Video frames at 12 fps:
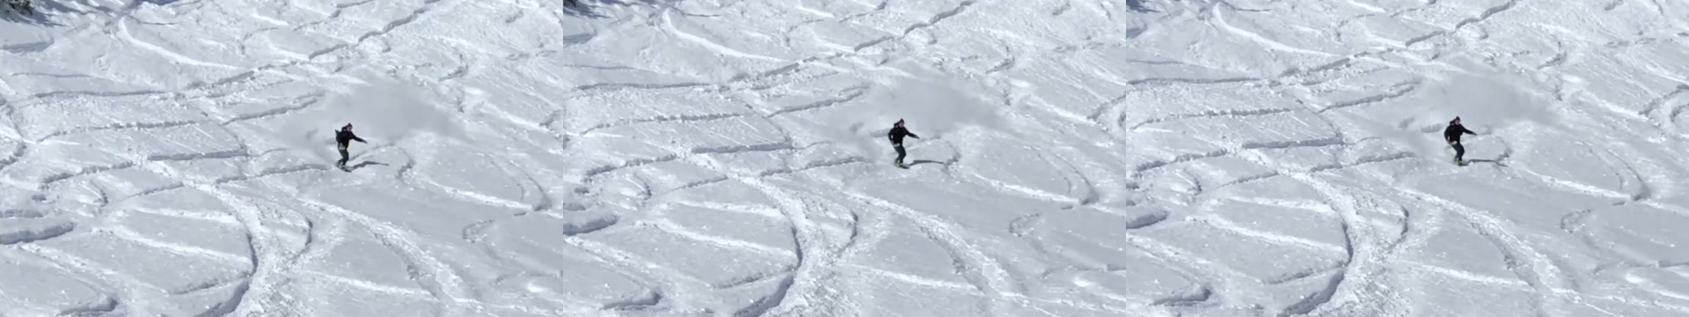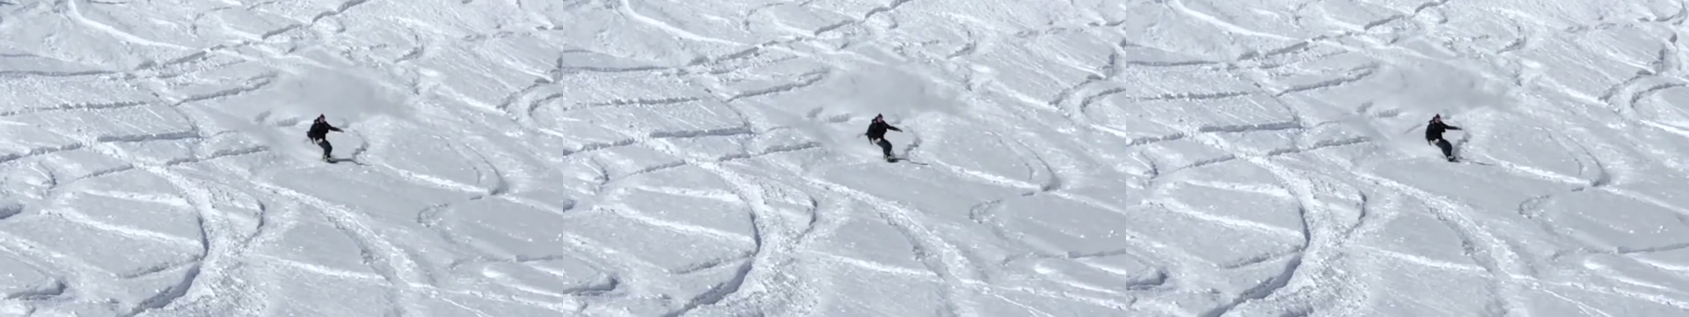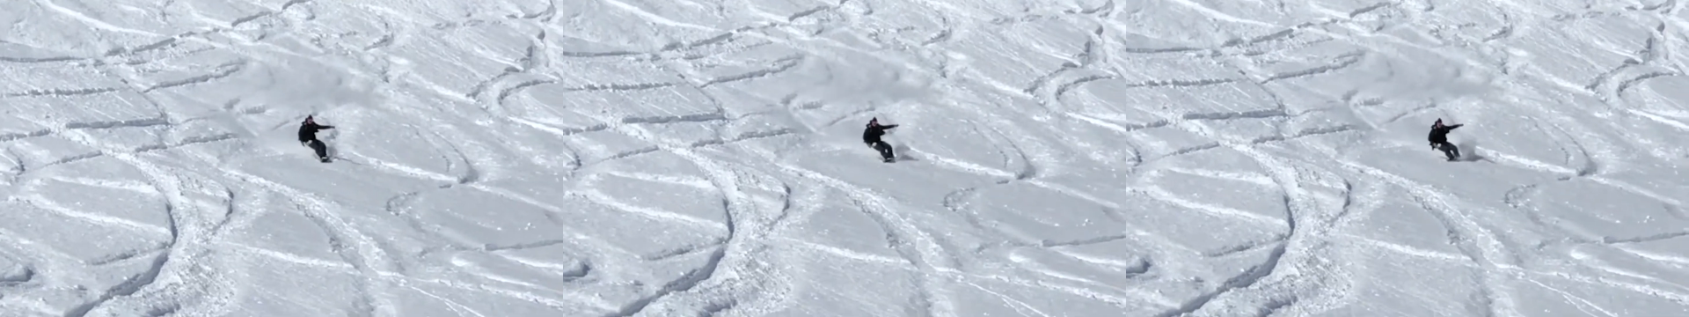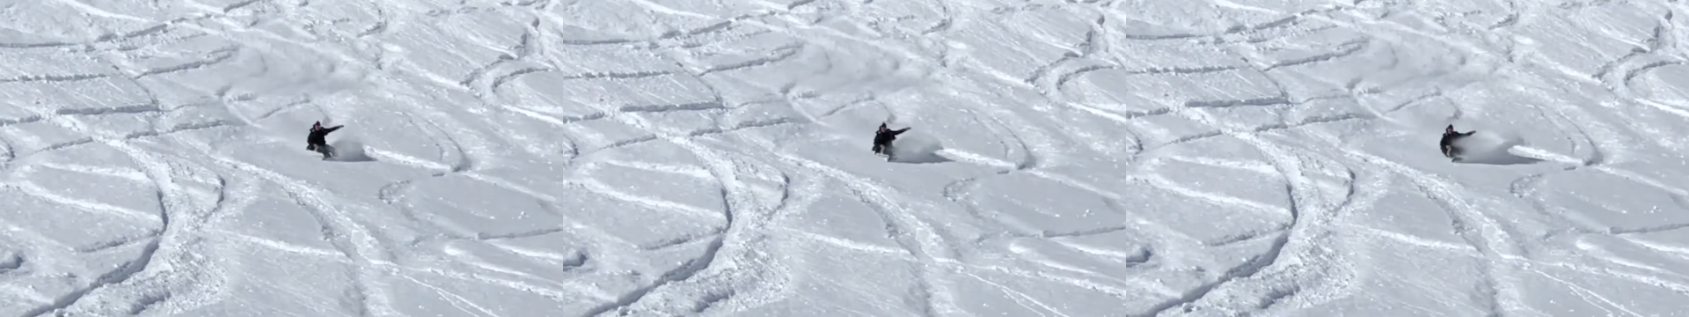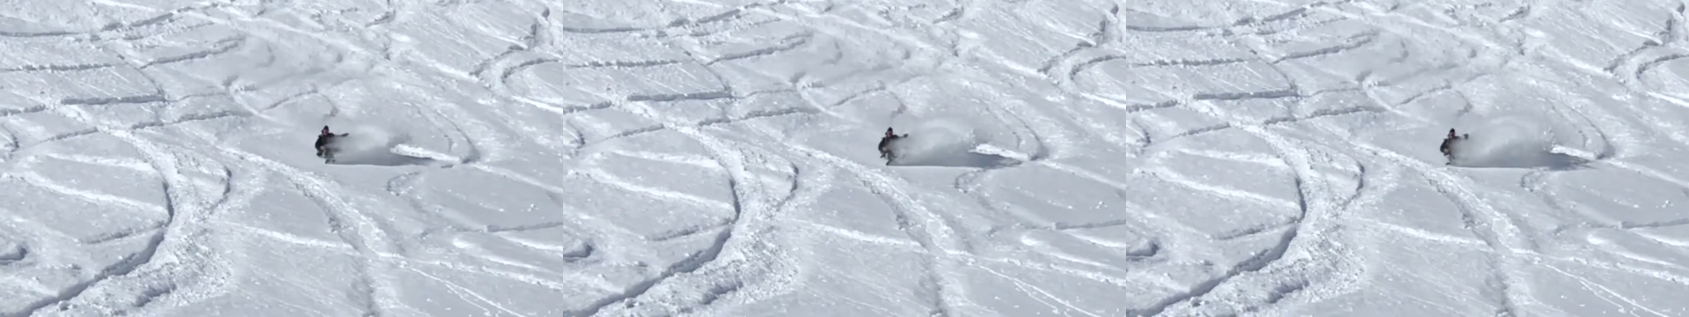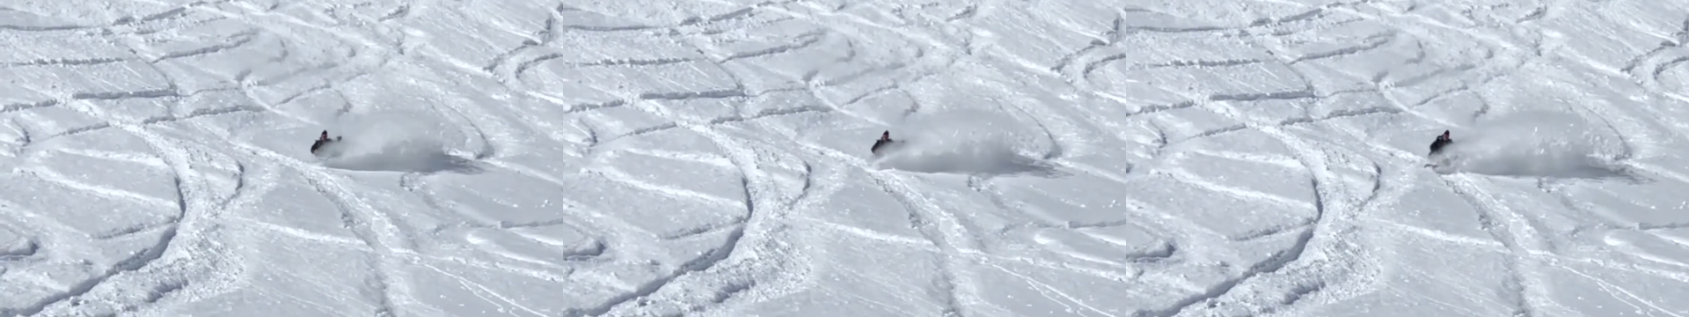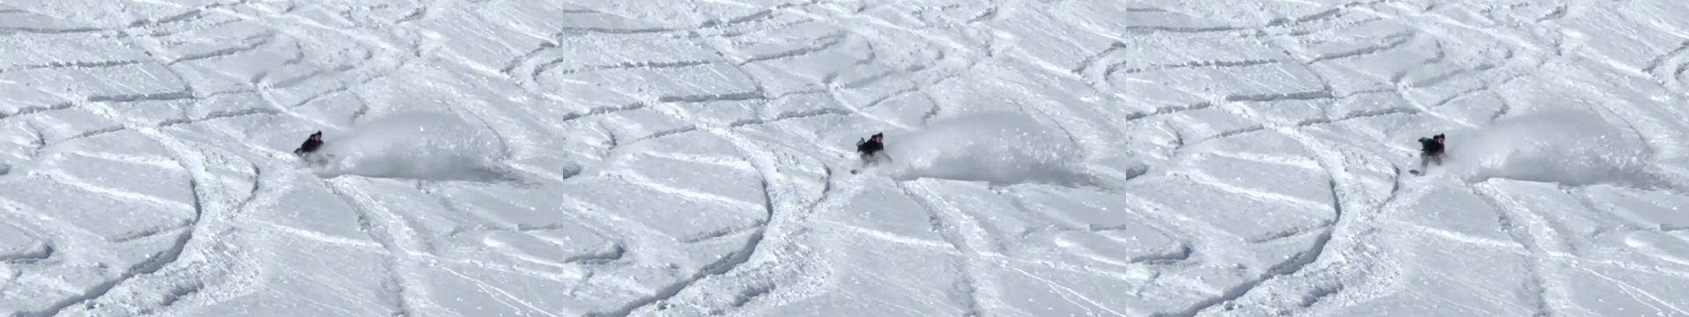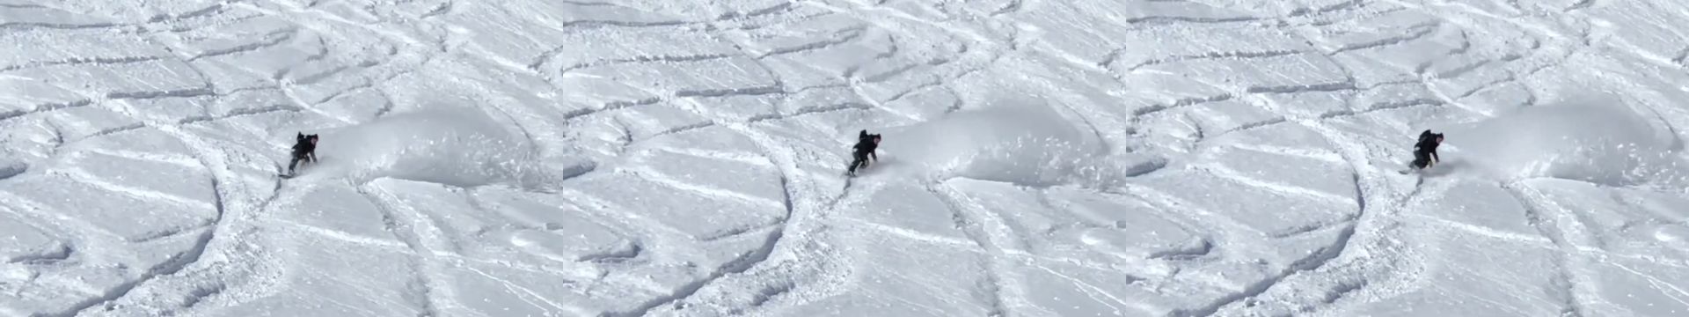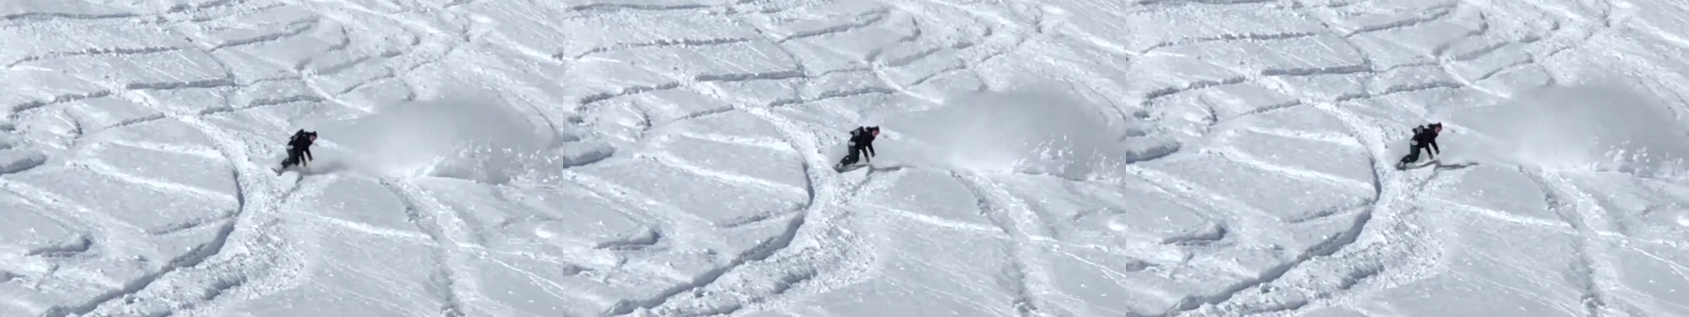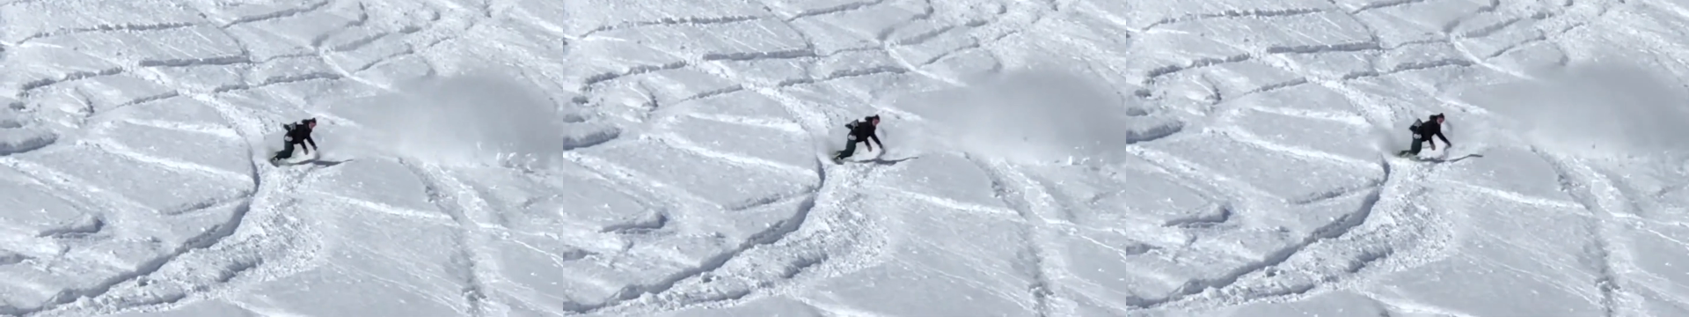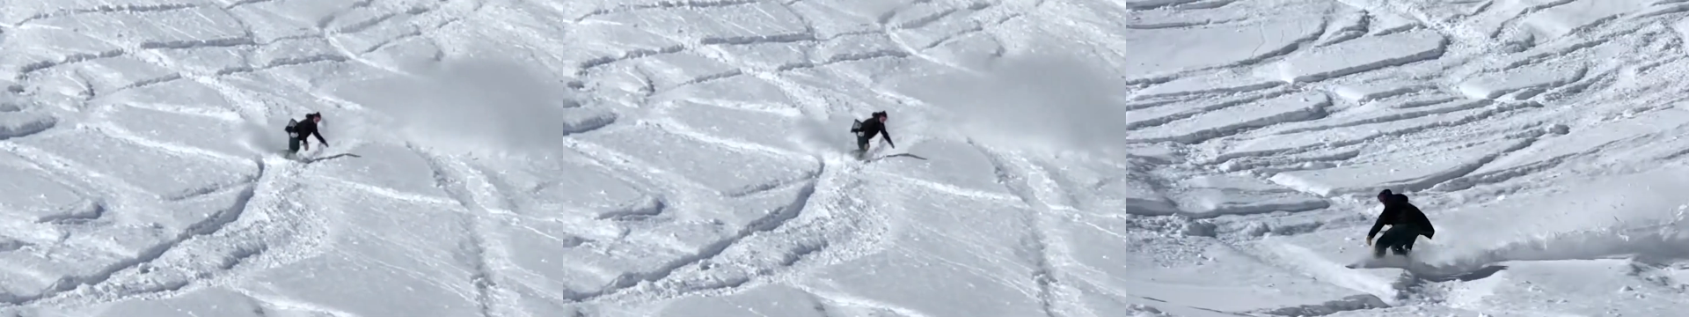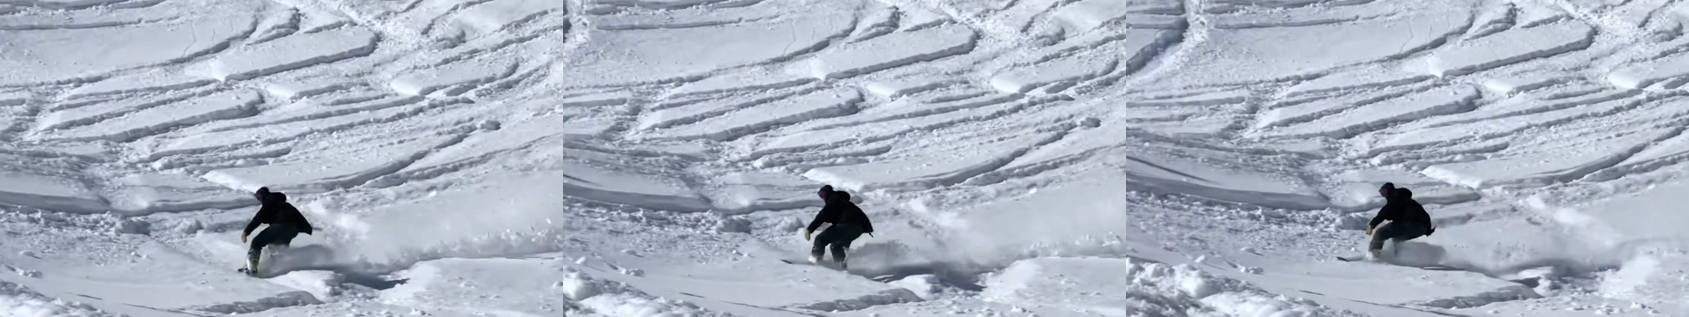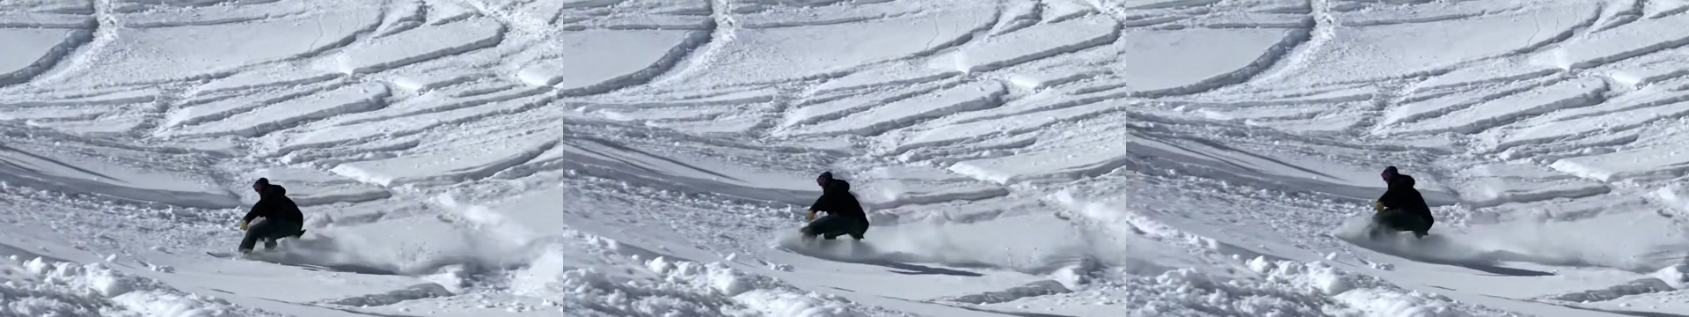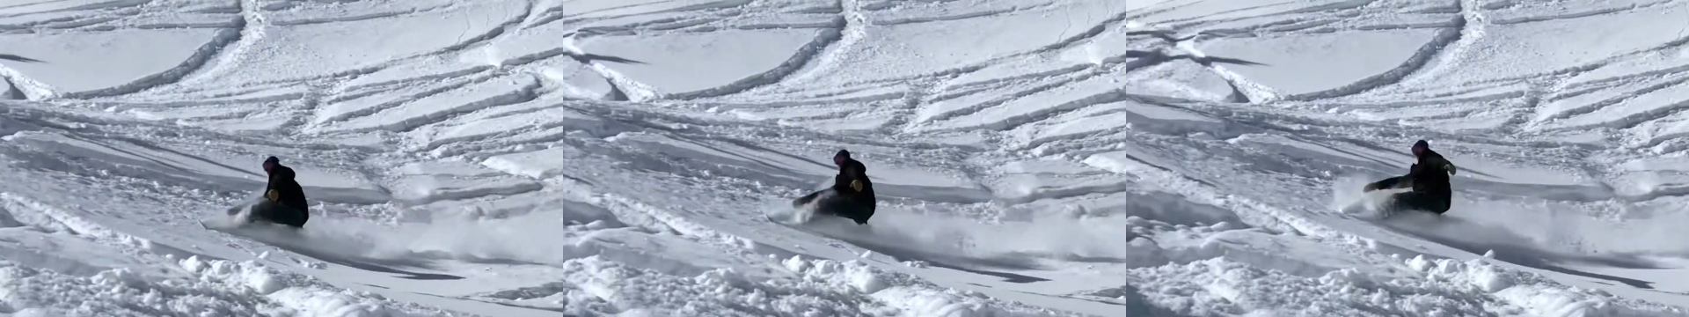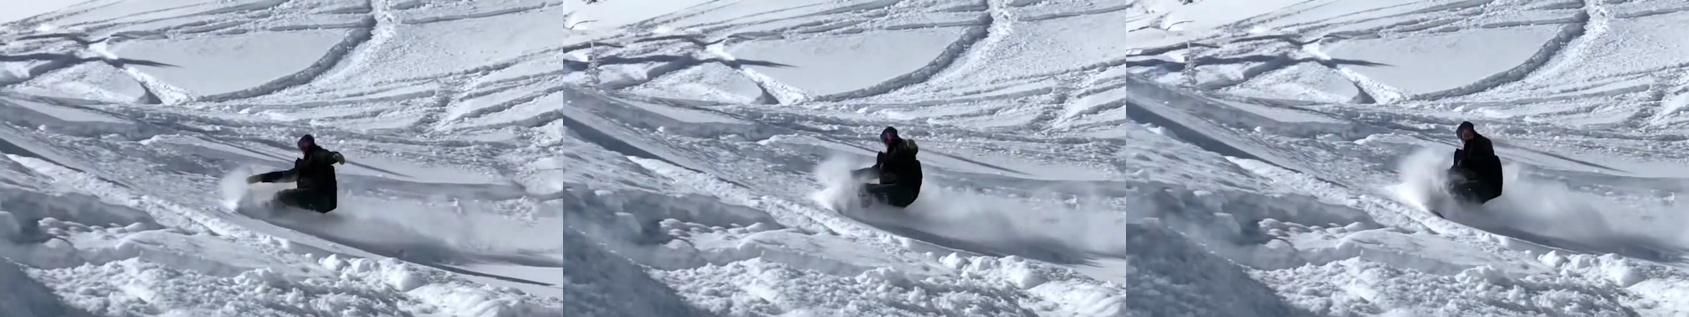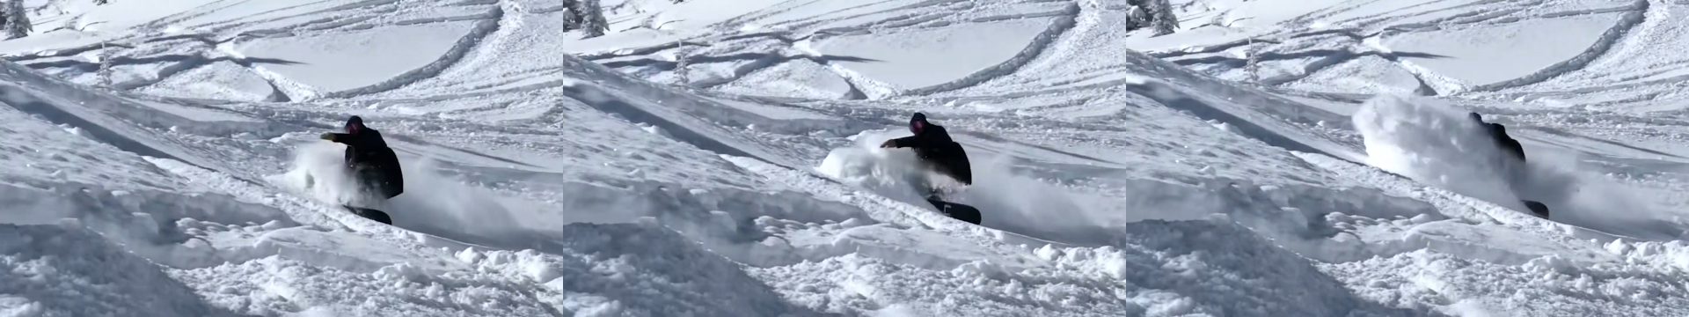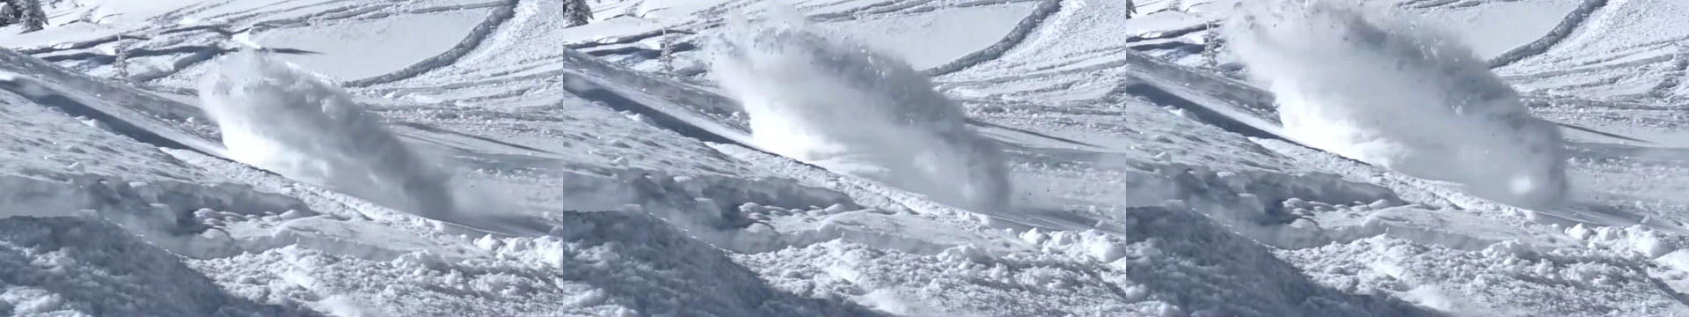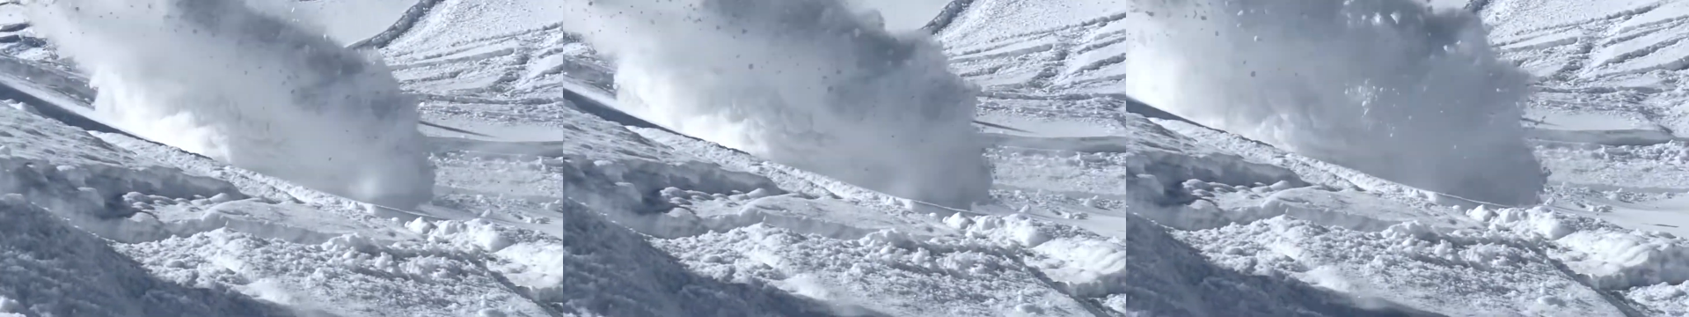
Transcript: [unreadable: no face in view]